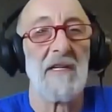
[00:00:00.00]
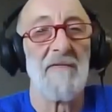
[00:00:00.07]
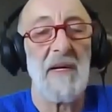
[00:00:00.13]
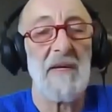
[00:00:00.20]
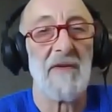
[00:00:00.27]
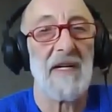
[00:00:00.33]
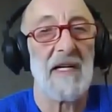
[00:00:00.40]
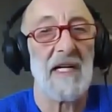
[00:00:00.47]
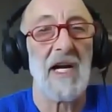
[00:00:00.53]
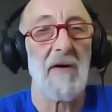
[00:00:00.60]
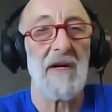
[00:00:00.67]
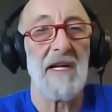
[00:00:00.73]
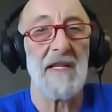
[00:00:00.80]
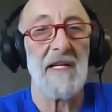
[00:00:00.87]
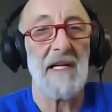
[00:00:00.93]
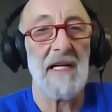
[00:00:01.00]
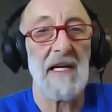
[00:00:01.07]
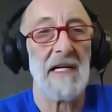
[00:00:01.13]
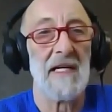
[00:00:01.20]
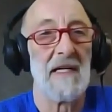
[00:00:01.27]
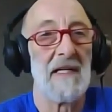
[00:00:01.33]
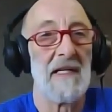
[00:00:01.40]
of people that carry the
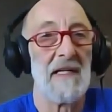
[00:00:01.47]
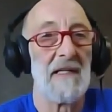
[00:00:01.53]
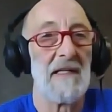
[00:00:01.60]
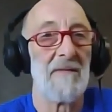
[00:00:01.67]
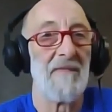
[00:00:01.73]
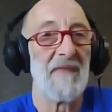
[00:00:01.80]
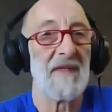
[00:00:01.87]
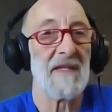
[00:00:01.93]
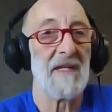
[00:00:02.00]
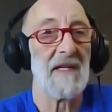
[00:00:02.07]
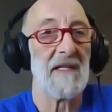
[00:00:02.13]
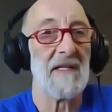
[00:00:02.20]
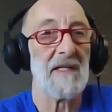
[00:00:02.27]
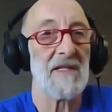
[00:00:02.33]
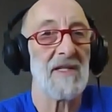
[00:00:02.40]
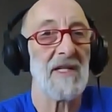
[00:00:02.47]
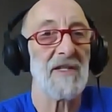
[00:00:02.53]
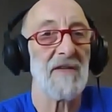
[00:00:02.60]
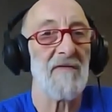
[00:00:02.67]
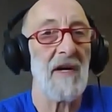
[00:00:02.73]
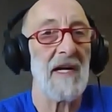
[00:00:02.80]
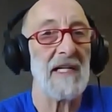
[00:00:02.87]

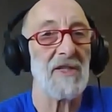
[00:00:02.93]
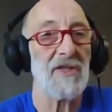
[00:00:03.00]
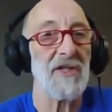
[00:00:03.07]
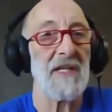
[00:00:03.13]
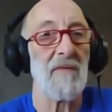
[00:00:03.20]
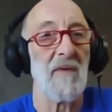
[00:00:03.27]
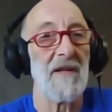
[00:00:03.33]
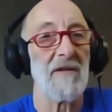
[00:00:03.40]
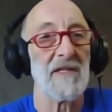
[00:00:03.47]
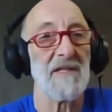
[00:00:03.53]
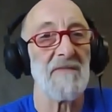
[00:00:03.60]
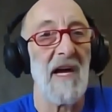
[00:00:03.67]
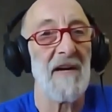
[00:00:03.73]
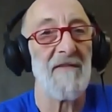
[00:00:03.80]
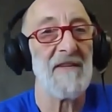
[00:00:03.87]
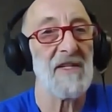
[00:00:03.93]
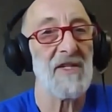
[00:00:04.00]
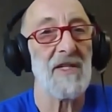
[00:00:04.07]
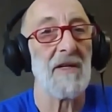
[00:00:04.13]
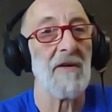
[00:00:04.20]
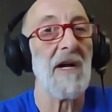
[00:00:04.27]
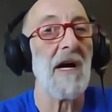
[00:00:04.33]
schizophrenic gene, whether it's
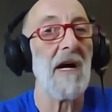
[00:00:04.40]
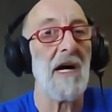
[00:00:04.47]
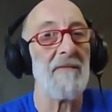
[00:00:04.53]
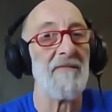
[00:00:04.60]
manifesting or not.